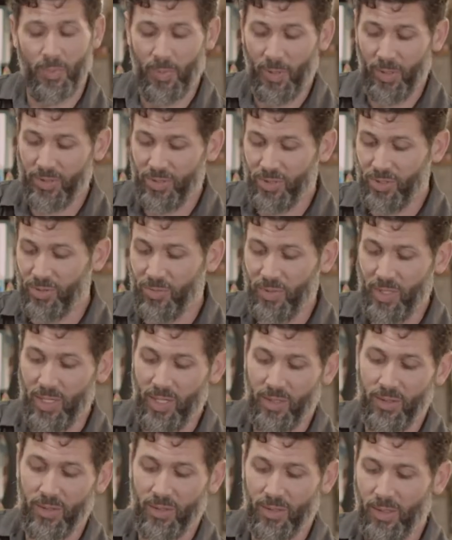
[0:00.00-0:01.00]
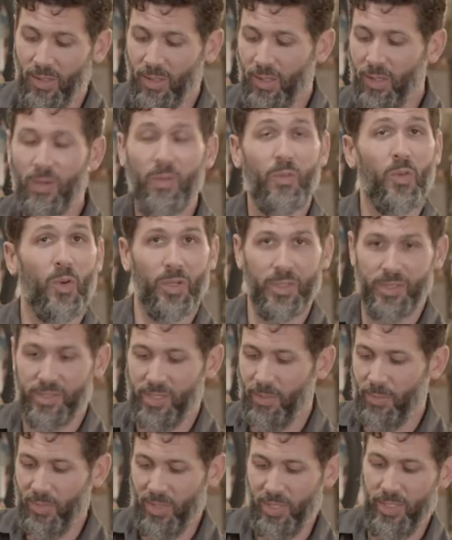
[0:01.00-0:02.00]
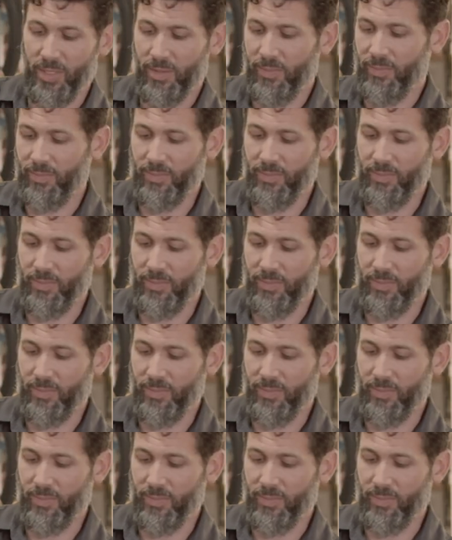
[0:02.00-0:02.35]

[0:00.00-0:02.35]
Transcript: parts you need for assembly.